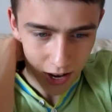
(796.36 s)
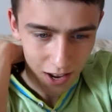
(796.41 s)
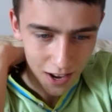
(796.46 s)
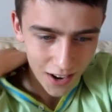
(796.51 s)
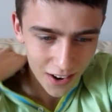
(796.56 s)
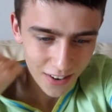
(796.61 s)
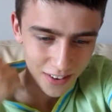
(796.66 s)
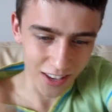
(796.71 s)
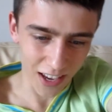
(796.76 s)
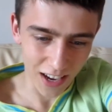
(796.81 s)

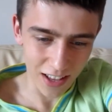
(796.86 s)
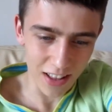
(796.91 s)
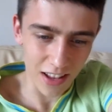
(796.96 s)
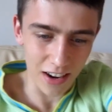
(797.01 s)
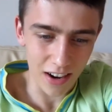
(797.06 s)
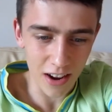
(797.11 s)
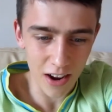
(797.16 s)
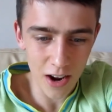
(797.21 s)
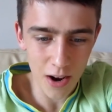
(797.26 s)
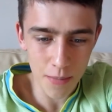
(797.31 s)
Okay
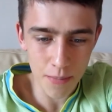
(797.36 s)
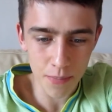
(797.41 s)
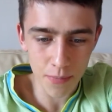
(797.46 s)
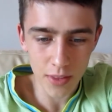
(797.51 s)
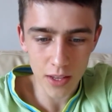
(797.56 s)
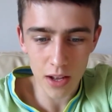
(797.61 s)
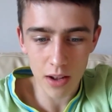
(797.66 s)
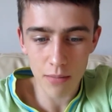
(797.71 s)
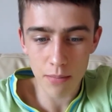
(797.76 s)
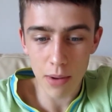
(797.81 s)
then,
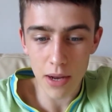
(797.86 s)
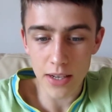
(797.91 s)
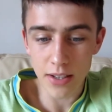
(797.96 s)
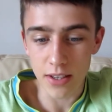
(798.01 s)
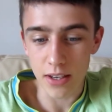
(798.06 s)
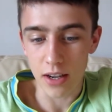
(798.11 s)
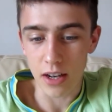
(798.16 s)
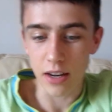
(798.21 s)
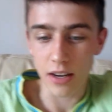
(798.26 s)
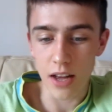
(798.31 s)

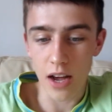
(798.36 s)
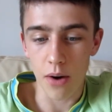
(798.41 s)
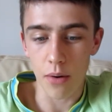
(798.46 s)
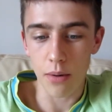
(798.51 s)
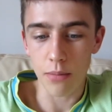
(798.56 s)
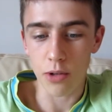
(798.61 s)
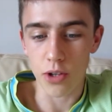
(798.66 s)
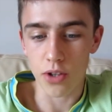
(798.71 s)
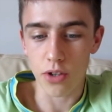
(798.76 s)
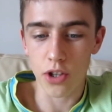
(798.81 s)
basically now
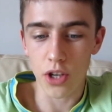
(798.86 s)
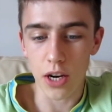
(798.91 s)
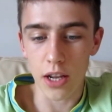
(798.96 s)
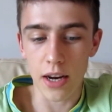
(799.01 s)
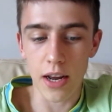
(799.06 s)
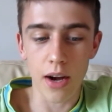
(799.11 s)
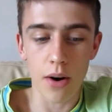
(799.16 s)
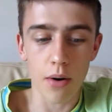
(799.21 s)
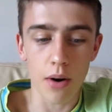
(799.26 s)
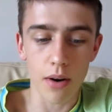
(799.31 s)
I'm just chilling
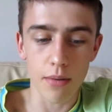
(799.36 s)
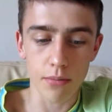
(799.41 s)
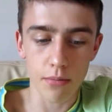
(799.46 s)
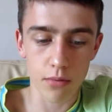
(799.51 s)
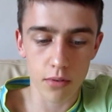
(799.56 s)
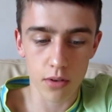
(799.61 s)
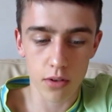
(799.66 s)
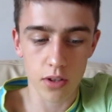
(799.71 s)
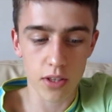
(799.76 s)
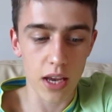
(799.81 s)
out. I've
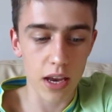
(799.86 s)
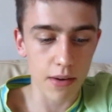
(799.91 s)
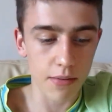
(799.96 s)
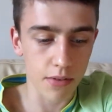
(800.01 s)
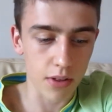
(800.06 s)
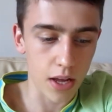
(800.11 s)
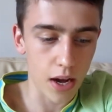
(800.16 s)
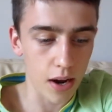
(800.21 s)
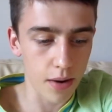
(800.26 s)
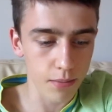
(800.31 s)
saved
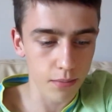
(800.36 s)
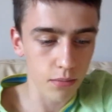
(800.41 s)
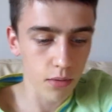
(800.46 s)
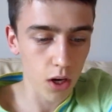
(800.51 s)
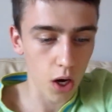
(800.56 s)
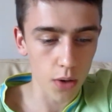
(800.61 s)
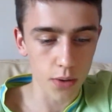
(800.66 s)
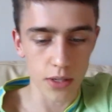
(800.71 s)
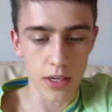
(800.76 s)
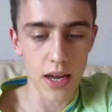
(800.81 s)
that,
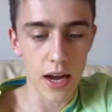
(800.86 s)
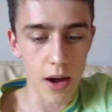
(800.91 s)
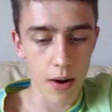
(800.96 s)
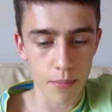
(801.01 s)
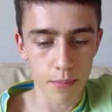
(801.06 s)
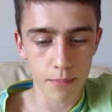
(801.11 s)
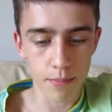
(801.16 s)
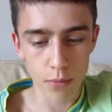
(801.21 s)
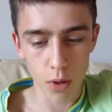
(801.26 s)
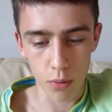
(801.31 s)
close it
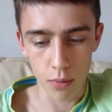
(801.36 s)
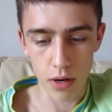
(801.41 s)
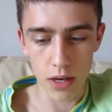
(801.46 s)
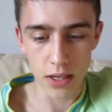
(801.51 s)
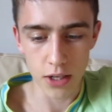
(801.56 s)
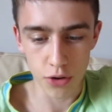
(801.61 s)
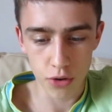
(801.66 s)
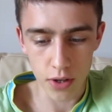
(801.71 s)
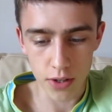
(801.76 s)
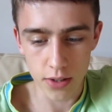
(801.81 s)
down, not really
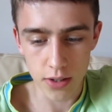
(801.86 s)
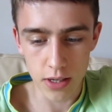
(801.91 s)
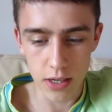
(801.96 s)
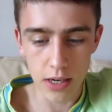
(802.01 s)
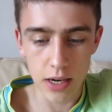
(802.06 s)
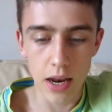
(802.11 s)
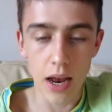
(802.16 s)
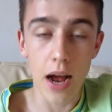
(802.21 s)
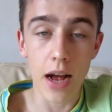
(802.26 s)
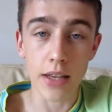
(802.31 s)
interested
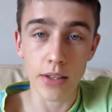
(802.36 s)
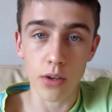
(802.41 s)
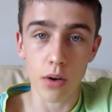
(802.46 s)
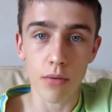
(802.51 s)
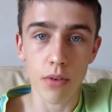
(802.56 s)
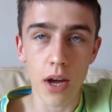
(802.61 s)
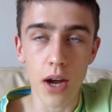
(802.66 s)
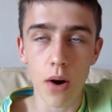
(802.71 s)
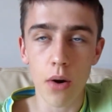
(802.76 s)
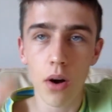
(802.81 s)
in it as
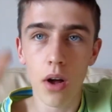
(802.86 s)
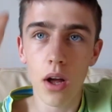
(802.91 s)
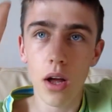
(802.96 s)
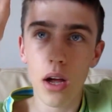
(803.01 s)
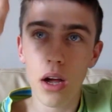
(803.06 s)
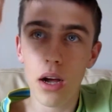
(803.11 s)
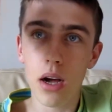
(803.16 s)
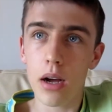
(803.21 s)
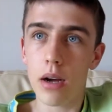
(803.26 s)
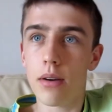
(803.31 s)
of now.
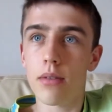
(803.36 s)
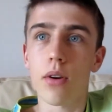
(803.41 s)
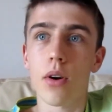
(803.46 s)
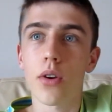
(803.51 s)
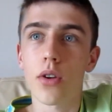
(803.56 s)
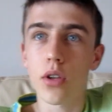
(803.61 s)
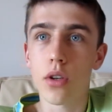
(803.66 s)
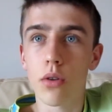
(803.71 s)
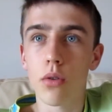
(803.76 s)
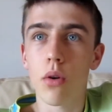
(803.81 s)
I'm
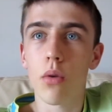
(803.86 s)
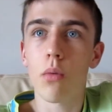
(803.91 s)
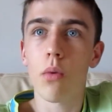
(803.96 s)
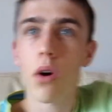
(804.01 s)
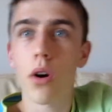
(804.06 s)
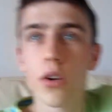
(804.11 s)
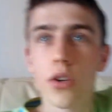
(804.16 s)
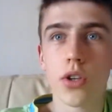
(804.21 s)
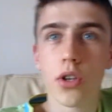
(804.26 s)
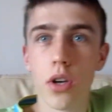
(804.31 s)
going to
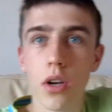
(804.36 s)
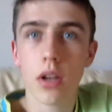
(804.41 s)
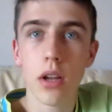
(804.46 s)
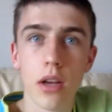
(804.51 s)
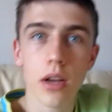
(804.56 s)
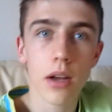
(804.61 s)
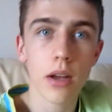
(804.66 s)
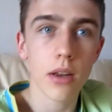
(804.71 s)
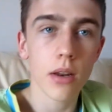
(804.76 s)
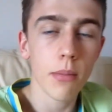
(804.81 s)
watch
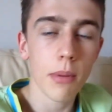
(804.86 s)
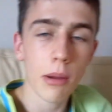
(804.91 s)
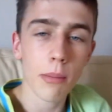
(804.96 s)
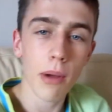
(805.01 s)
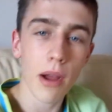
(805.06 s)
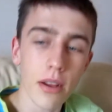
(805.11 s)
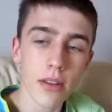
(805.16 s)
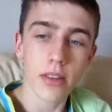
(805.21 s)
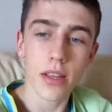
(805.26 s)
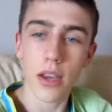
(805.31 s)
the Big
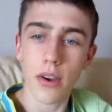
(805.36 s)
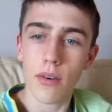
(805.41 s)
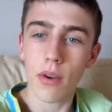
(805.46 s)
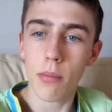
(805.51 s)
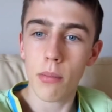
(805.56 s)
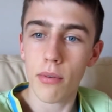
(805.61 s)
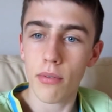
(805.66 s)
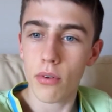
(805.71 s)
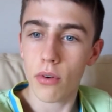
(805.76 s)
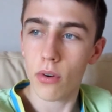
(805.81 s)
Bang Theory
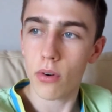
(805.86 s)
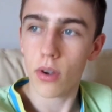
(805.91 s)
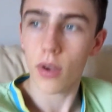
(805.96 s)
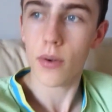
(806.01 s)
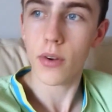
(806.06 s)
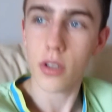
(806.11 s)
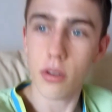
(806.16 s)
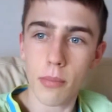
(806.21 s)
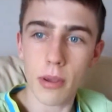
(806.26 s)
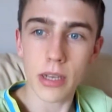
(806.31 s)
before
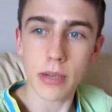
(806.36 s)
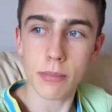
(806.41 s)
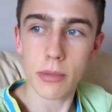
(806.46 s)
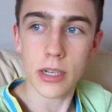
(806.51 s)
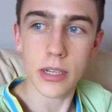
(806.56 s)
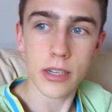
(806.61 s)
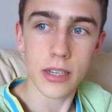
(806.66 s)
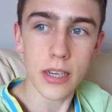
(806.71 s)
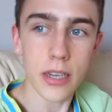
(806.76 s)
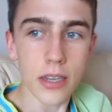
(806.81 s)
going to make
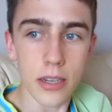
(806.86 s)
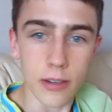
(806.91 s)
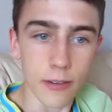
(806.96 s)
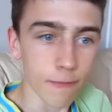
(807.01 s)
my dinner.